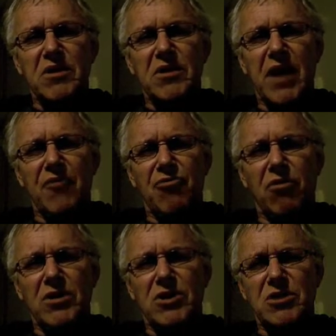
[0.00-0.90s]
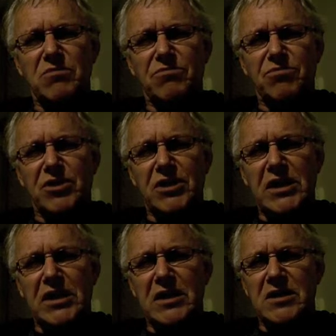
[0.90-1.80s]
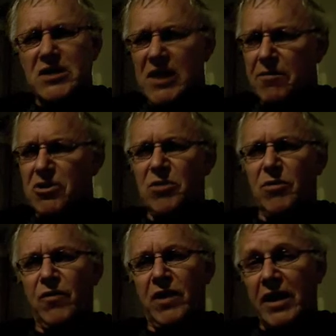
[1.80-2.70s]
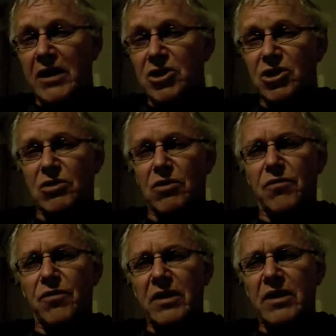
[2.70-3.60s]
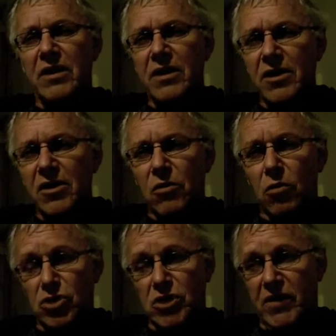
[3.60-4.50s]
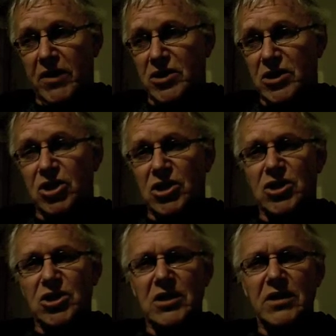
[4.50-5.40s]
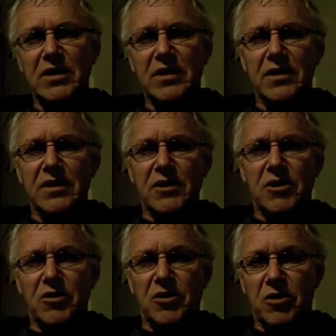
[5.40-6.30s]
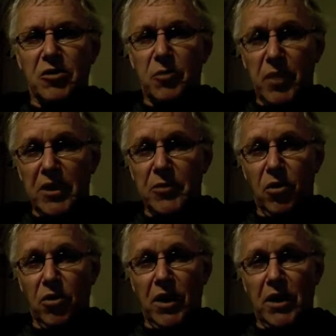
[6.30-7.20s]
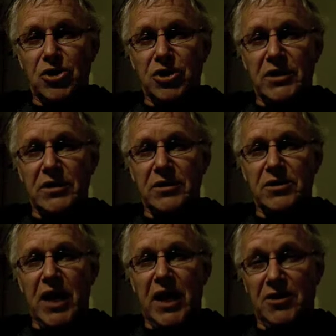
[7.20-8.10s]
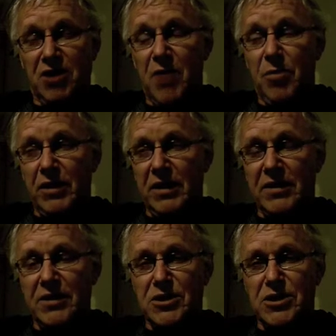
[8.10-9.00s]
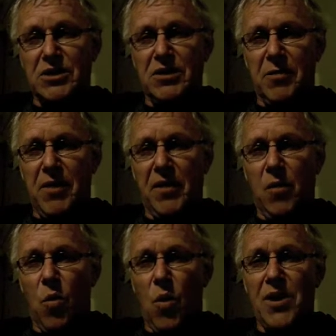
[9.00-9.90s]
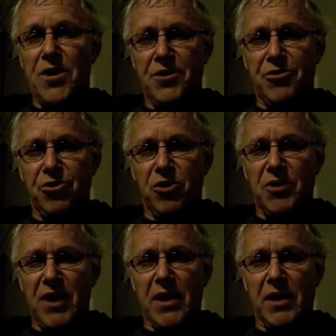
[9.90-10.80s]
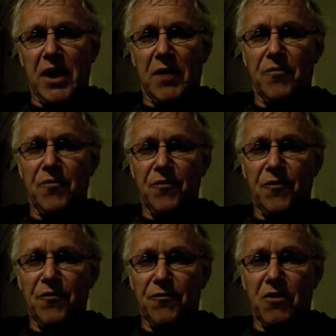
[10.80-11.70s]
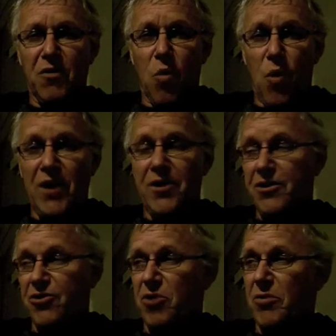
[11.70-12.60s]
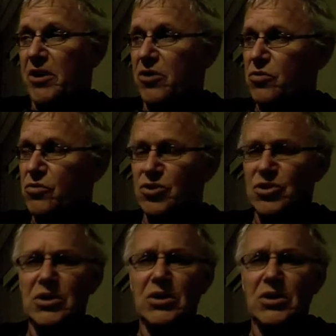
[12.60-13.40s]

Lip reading: After all, it's pretty savage simplification of the causes of our decisions. The billiard ball analogy archetypally is about one determined outcome from one determining cause.